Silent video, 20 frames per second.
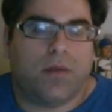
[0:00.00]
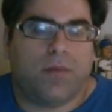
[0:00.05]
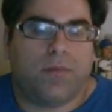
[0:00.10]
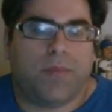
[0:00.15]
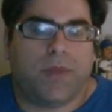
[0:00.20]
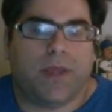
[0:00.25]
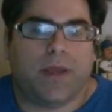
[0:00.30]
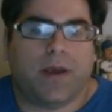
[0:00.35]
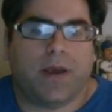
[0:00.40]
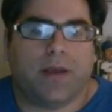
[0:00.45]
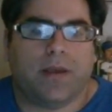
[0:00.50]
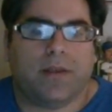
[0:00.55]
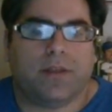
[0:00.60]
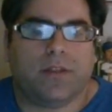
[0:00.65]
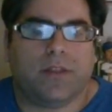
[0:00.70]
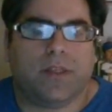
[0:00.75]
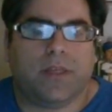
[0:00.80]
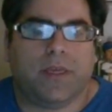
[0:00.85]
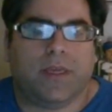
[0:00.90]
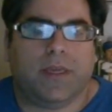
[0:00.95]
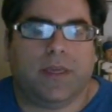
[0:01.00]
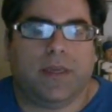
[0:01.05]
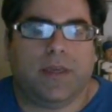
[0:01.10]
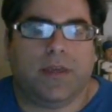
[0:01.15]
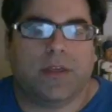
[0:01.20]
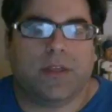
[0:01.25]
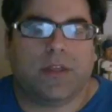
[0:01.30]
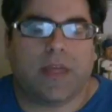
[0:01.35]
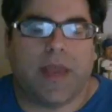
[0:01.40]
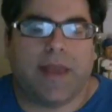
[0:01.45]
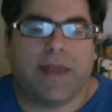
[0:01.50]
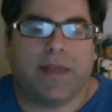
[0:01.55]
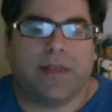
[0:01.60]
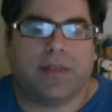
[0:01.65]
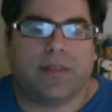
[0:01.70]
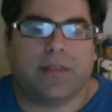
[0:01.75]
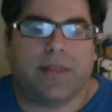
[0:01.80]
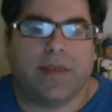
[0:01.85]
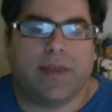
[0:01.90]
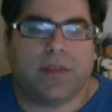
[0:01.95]
Because he
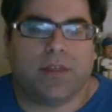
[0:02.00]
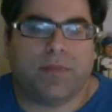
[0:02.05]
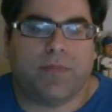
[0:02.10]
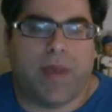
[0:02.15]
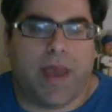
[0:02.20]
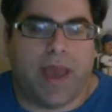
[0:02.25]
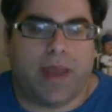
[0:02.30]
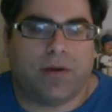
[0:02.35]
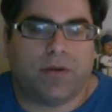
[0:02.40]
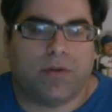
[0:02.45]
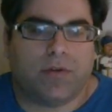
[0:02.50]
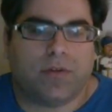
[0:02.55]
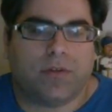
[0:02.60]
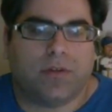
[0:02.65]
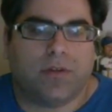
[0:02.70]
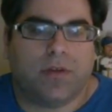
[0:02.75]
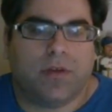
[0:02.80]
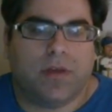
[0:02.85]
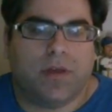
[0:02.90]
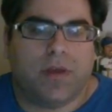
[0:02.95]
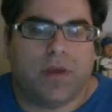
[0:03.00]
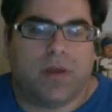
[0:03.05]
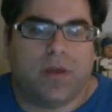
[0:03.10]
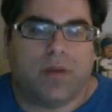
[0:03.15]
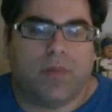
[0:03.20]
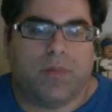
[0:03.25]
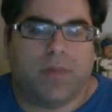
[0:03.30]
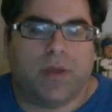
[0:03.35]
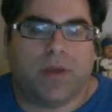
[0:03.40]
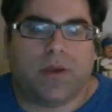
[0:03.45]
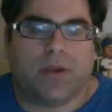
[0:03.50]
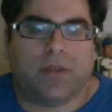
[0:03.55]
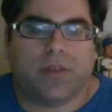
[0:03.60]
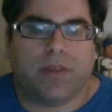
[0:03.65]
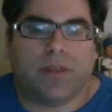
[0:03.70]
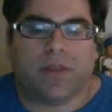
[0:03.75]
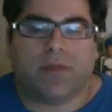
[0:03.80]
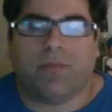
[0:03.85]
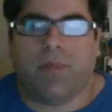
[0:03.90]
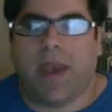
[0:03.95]
says this matters because
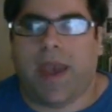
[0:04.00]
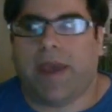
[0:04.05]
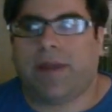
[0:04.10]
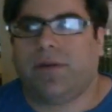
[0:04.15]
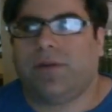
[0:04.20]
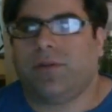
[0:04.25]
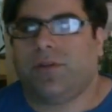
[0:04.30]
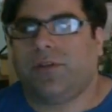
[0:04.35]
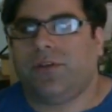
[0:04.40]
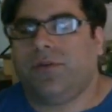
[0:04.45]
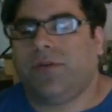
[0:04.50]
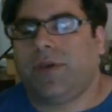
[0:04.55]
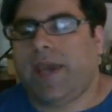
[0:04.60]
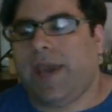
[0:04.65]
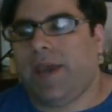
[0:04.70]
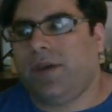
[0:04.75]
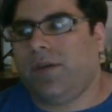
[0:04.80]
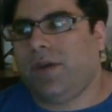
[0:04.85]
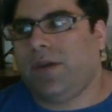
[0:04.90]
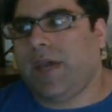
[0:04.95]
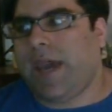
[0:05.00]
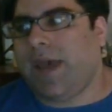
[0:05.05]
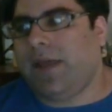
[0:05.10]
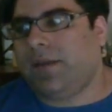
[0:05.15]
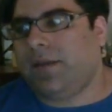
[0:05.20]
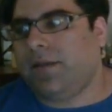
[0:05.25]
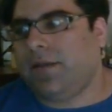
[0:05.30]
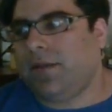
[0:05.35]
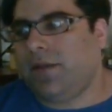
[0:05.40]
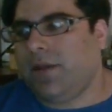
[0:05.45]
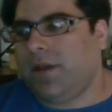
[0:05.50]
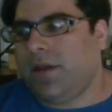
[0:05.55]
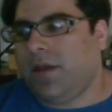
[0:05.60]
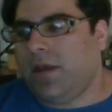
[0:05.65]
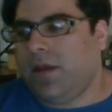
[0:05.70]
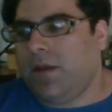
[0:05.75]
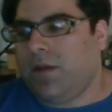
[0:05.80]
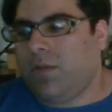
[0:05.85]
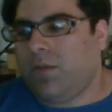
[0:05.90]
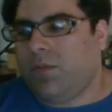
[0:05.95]
this matters. You can't
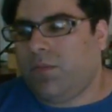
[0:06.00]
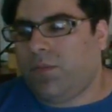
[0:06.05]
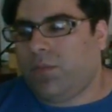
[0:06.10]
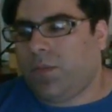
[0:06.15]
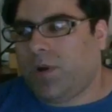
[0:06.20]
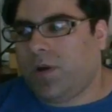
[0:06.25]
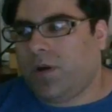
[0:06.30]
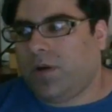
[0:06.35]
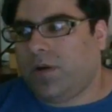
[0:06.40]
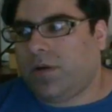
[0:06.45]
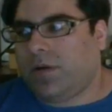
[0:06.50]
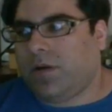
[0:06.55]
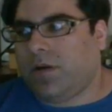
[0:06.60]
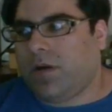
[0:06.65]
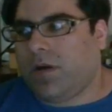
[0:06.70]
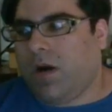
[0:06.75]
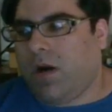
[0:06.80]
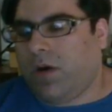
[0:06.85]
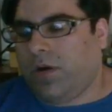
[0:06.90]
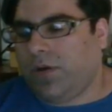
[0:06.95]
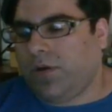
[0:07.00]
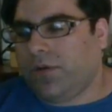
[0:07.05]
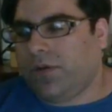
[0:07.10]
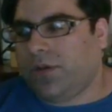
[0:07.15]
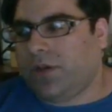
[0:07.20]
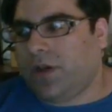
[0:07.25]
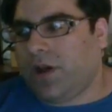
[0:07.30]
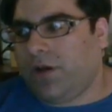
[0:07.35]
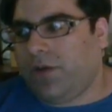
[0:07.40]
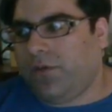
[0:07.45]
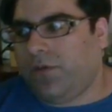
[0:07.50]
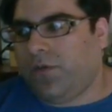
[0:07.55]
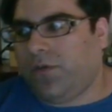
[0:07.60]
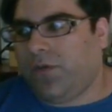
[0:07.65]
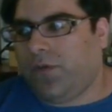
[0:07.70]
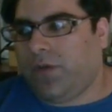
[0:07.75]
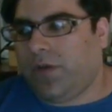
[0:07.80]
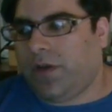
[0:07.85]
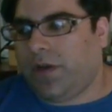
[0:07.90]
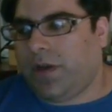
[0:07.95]
call yourself
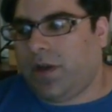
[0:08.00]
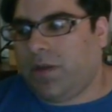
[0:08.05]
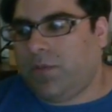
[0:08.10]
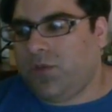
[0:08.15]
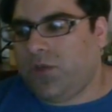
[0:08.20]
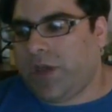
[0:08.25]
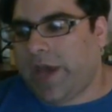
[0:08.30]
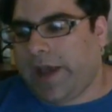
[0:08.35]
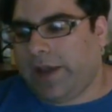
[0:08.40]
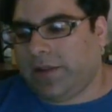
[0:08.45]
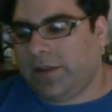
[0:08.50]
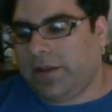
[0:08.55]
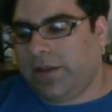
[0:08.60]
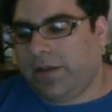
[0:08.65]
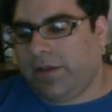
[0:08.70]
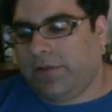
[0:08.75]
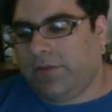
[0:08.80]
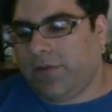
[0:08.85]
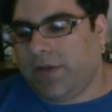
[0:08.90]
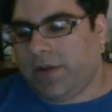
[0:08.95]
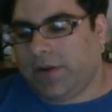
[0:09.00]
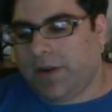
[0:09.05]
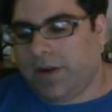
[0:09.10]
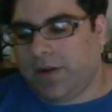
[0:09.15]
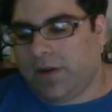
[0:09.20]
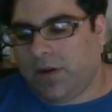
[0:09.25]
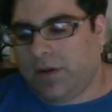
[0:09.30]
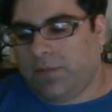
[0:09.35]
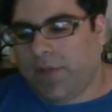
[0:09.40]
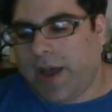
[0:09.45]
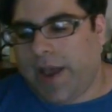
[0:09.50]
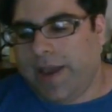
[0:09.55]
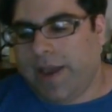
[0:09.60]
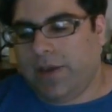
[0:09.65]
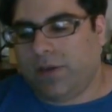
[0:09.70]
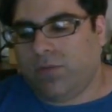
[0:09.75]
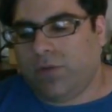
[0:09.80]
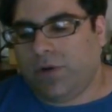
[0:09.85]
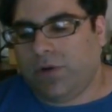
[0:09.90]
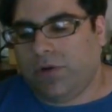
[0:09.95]
objective and
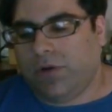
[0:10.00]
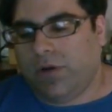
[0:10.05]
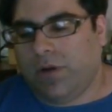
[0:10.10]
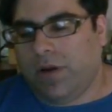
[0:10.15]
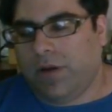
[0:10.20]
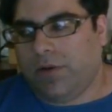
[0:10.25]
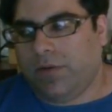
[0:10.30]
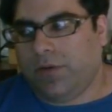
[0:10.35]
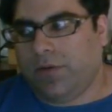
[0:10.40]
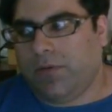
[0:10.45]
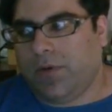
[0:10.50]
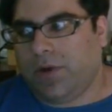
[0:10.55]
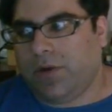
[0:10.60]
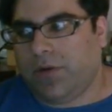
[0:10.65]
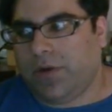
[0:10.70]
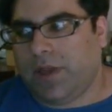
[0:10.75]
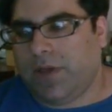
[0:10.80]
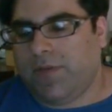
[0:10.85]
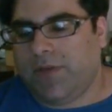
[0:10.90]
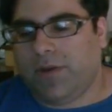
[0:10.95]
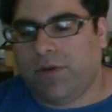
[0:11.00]
unbiased when you're giving